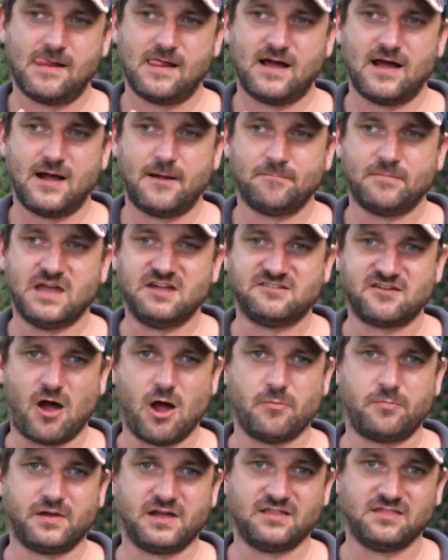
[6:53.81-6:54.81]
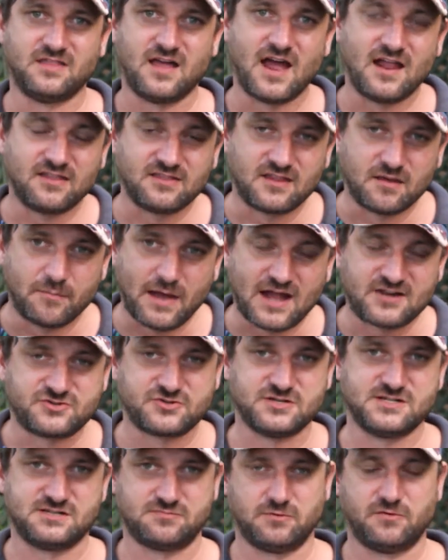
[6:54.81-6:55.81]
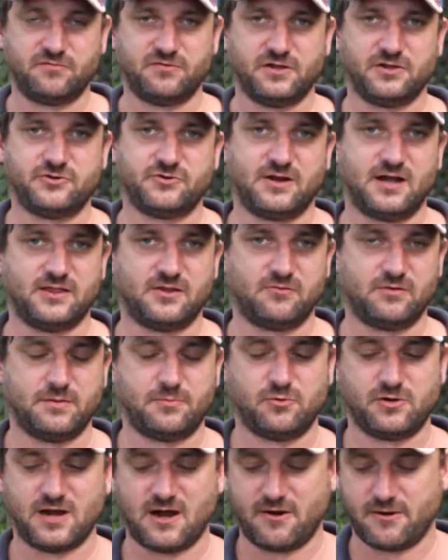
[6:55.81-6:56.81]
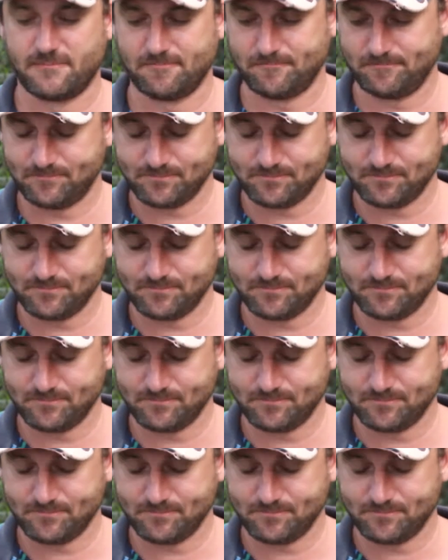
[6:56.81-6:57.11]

um, he's hoping that the batteries will filter out the ripple current.